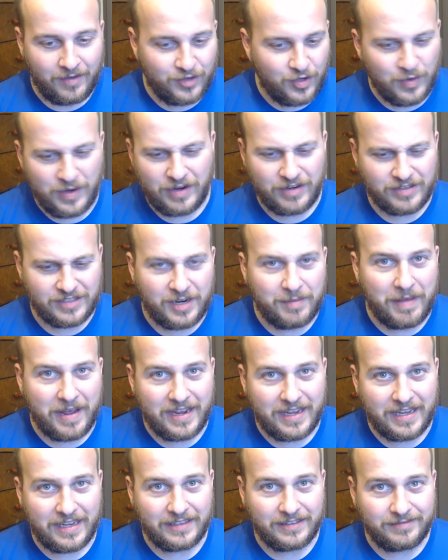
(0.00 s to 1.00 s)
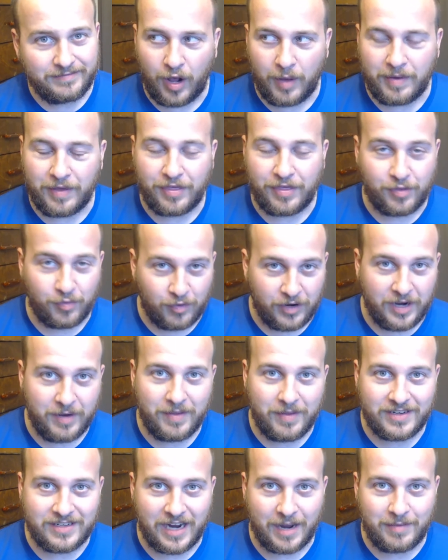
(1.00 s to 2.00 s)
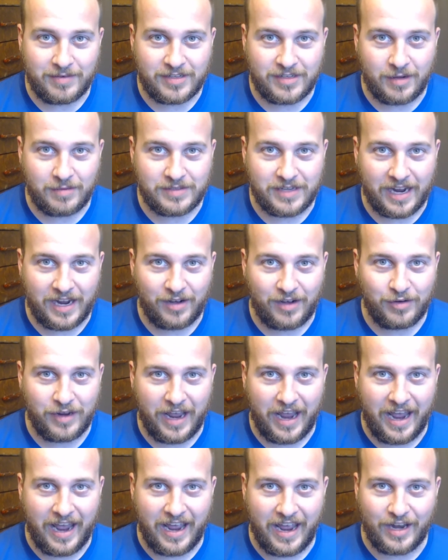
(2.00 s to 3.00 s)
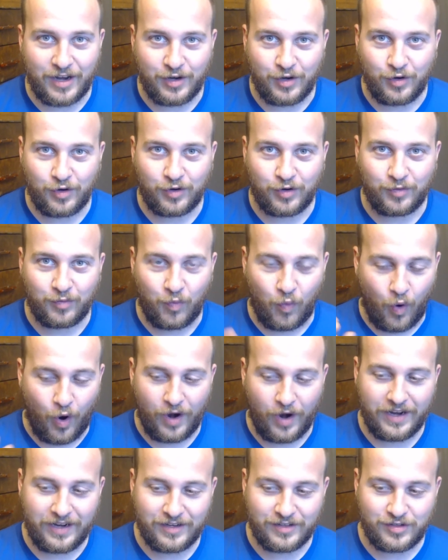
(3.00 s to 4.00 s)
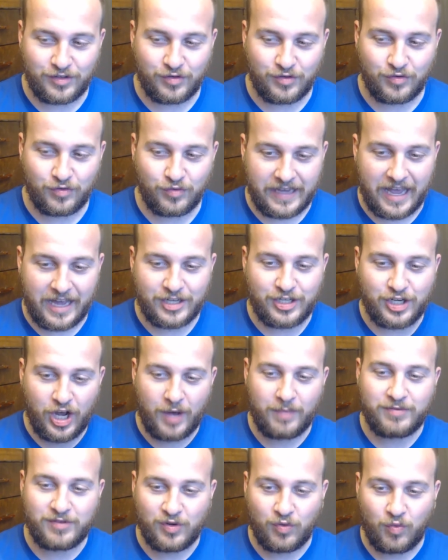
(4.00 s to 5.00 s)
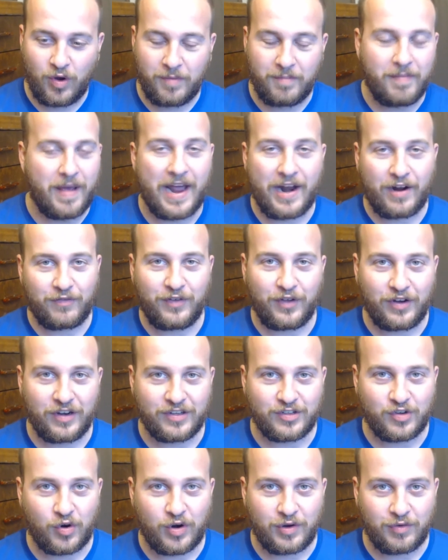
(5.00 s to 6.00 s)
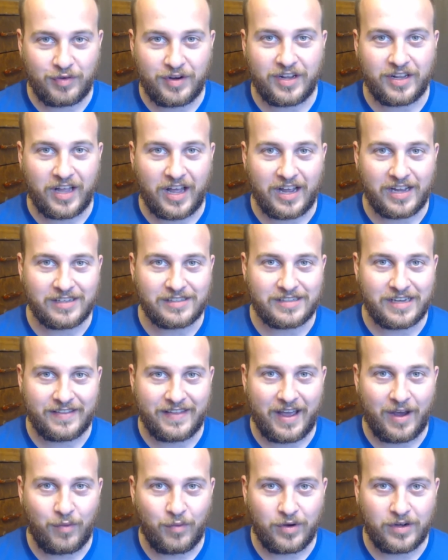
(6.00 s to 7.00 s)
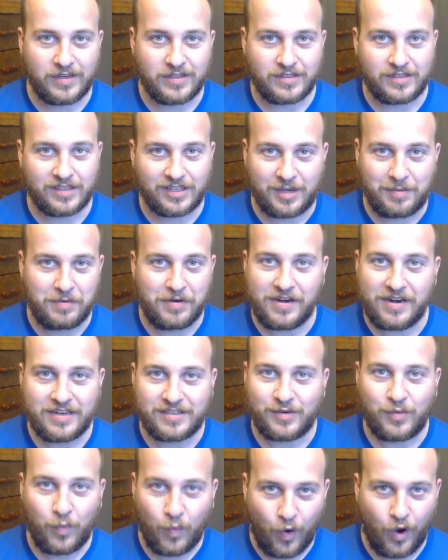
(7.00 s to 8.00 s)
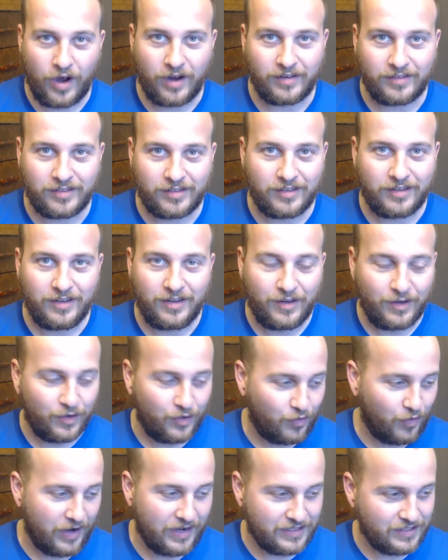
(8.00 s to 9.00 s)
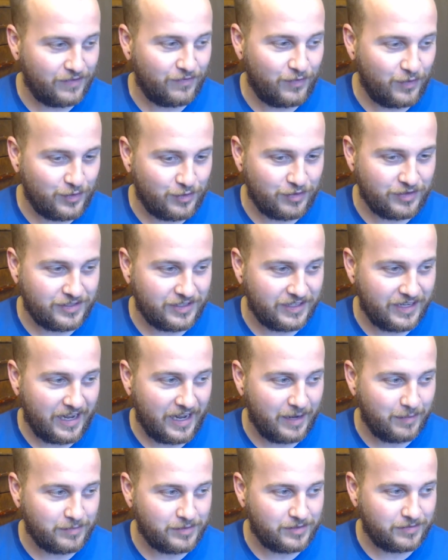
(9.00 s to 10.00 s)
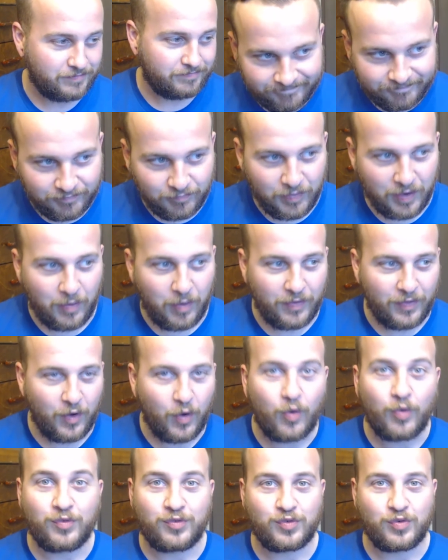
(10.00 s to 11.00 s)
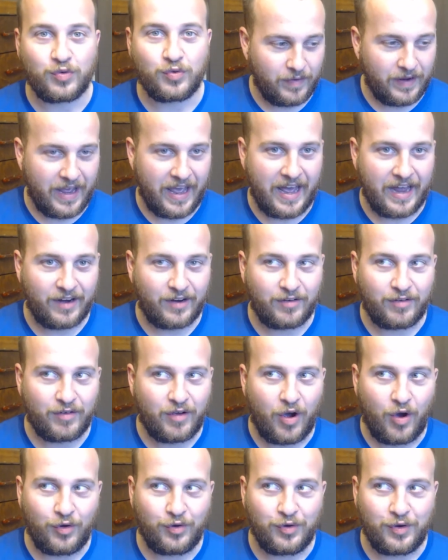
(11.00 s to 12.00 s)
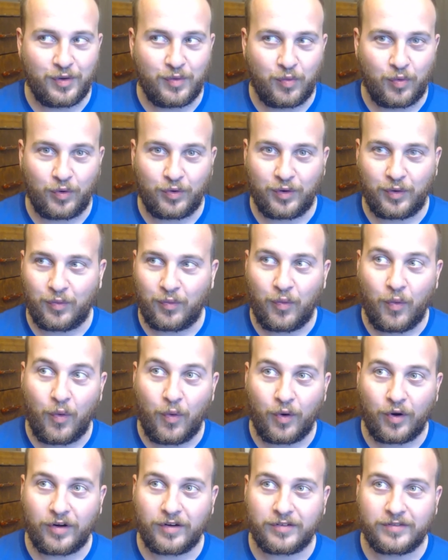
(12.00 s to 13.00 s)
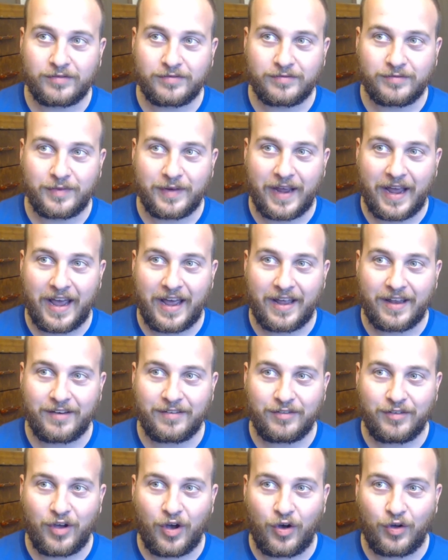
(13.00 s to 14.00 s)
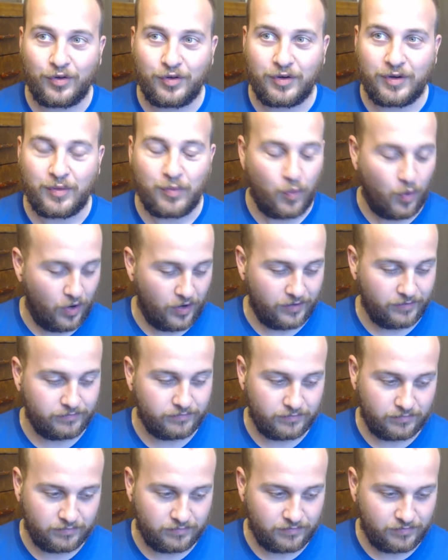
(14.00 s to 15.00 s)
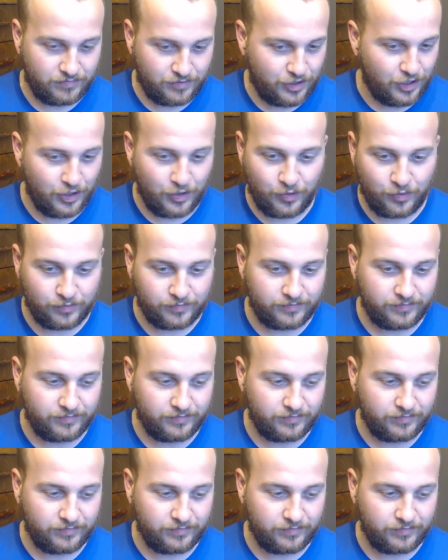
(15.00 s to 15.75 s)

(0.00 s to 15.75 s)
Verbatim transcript: two years in the making, probably three by the time this comes out, and you're wanting to catch up to what Battlefield has already realized, and that was the community doesn't want crazy futuristic games. They want the old school. We had Call of Duty World at War, we had Call of Duty 1, 2,